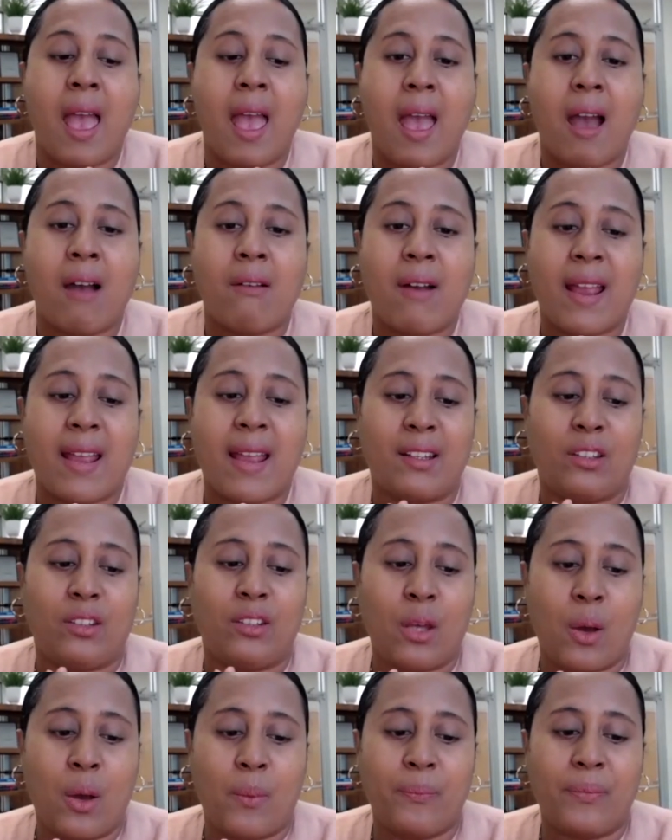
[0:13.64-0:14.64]
All right.
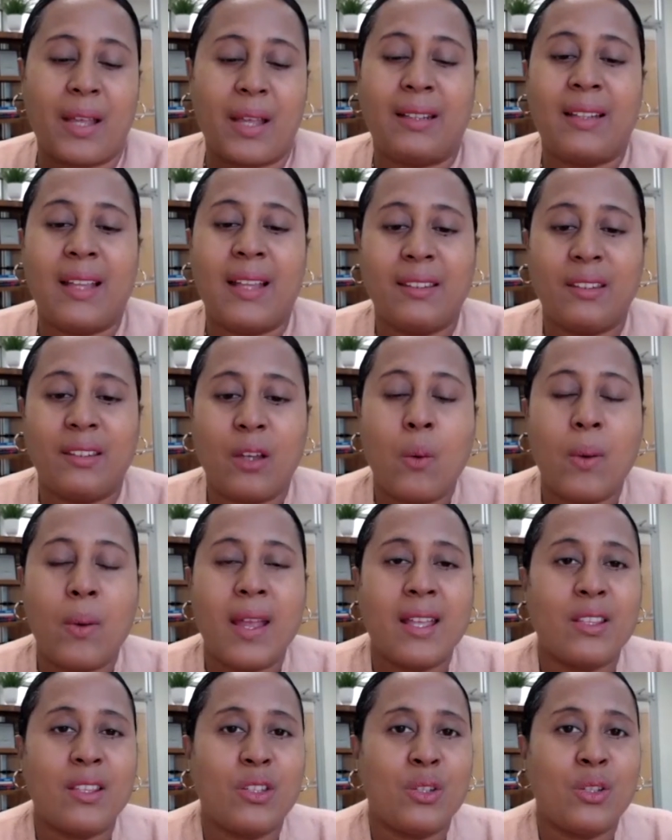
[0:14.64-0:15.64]
So let's go
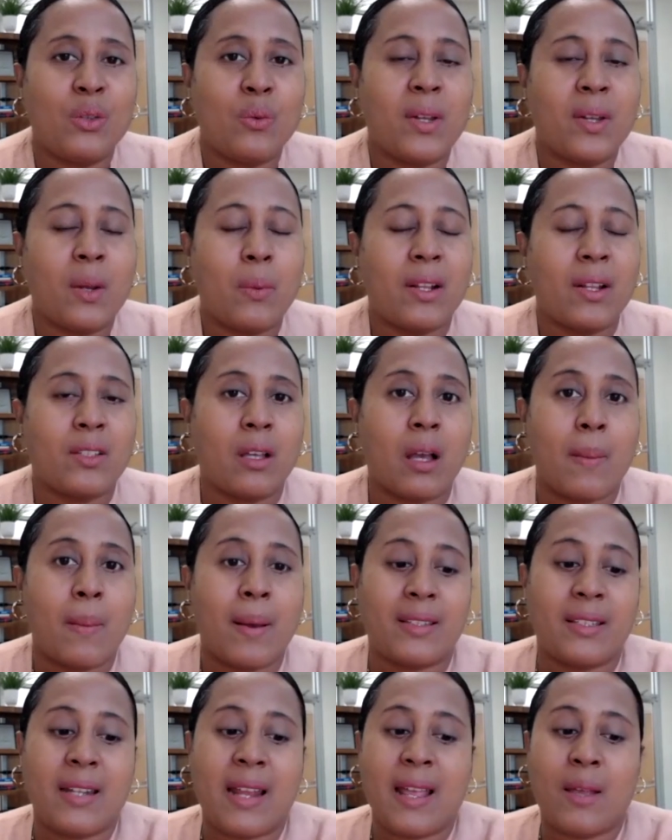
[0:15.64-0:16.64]
into what I want to talk
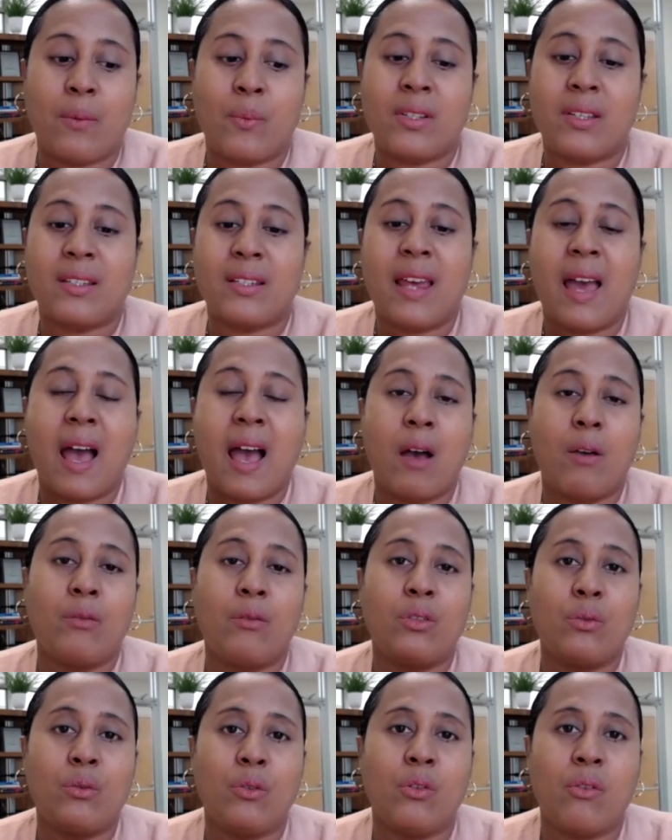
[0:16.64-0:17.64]
about today, which is how
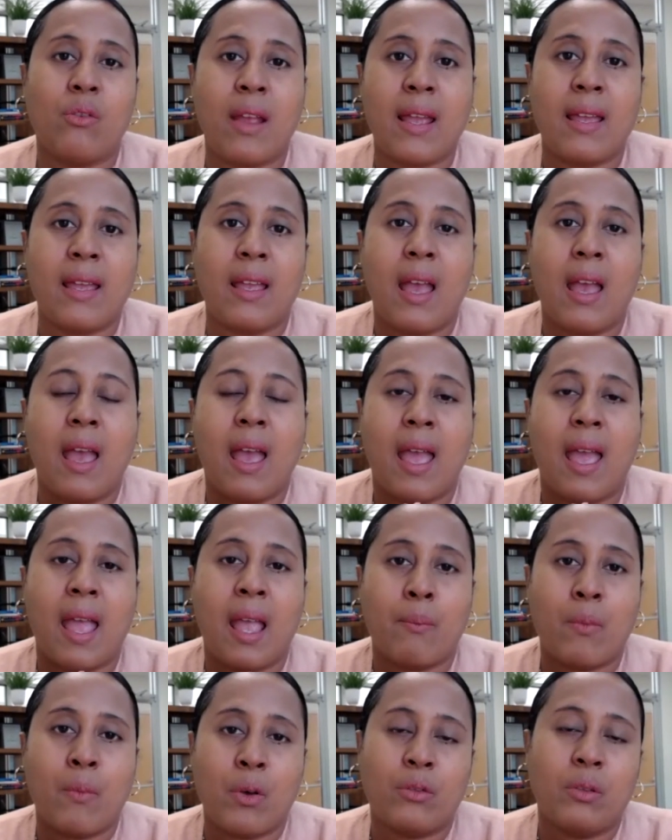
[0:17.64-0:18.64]
to create a
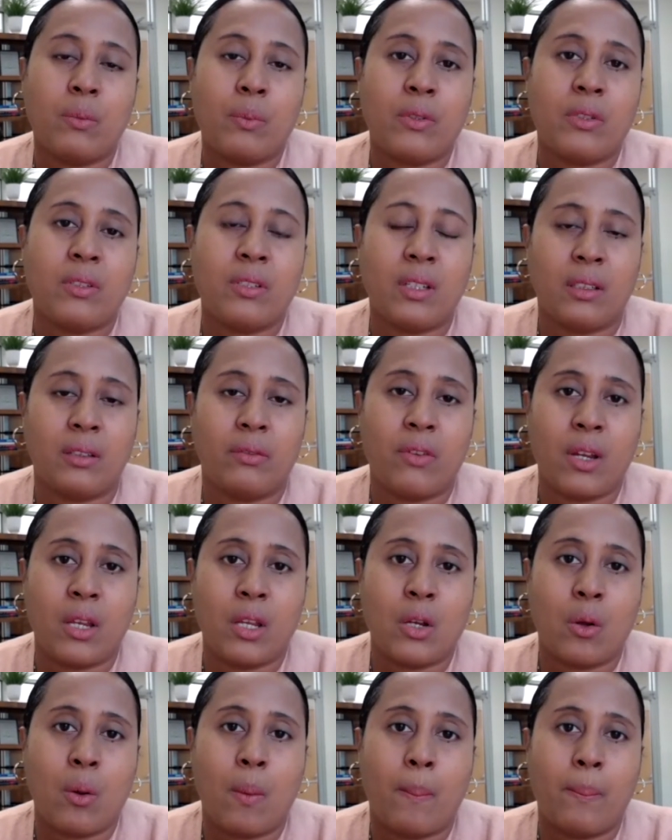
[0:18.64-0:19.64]
multiple
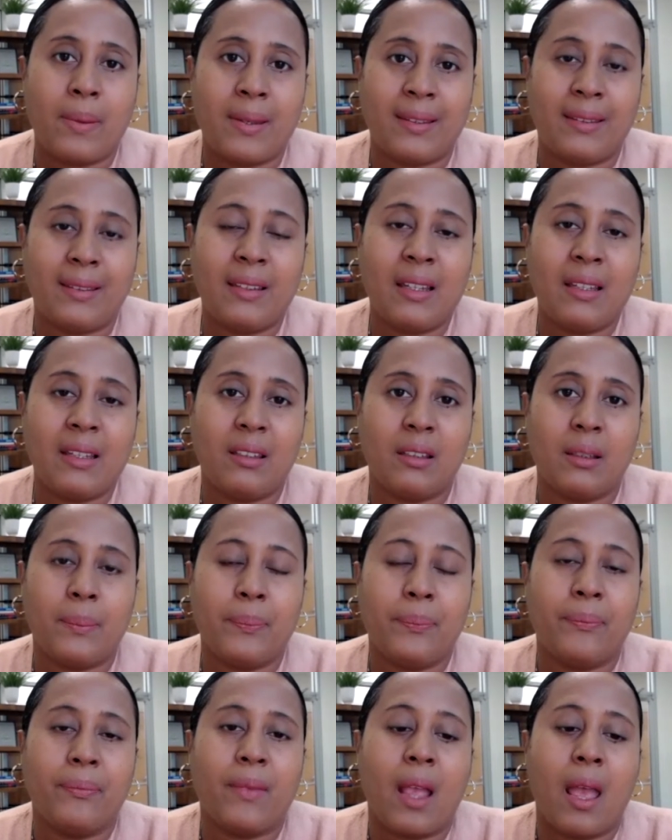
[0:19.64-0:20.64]
six-figure business,
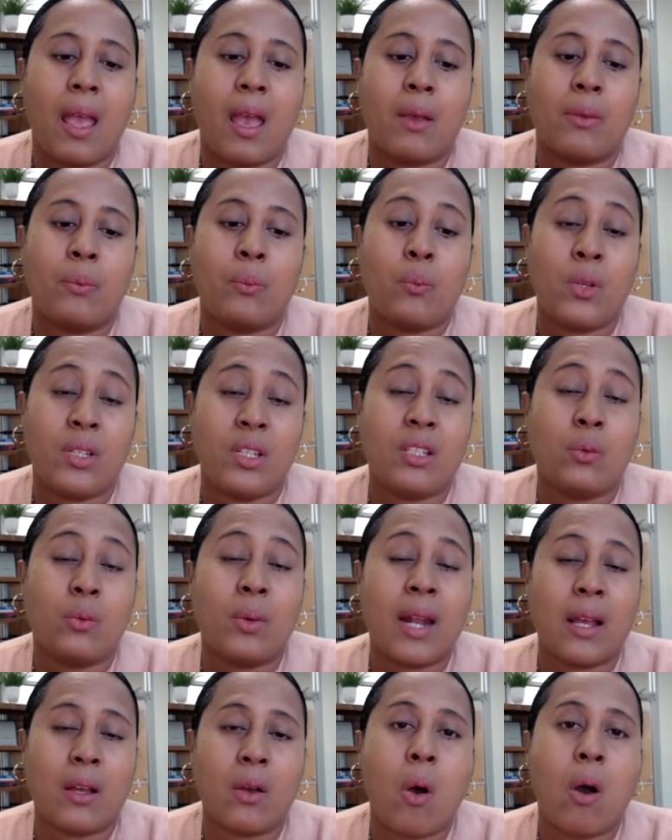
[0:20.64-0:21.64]
which is
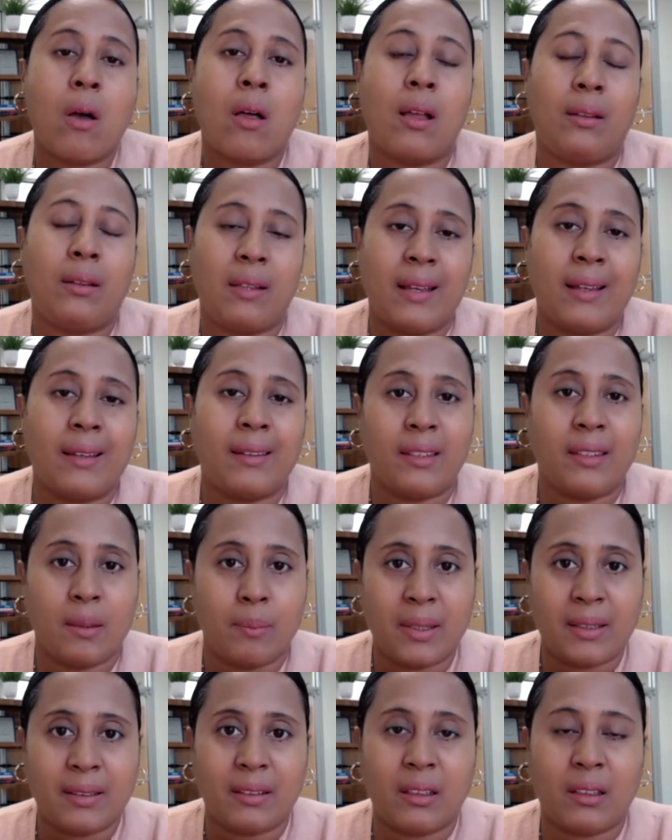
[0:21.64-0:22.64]
what I call a legacy
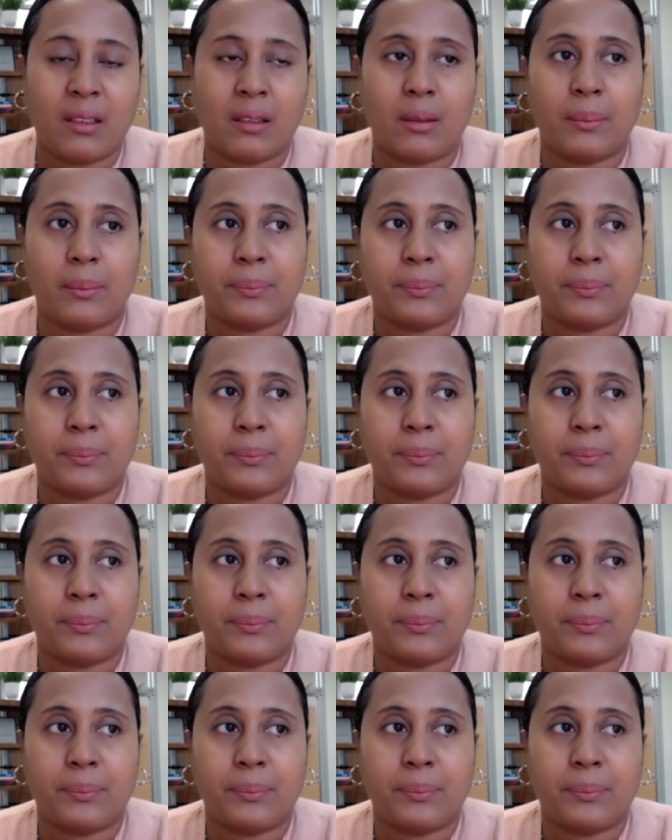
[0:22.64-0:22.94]
business.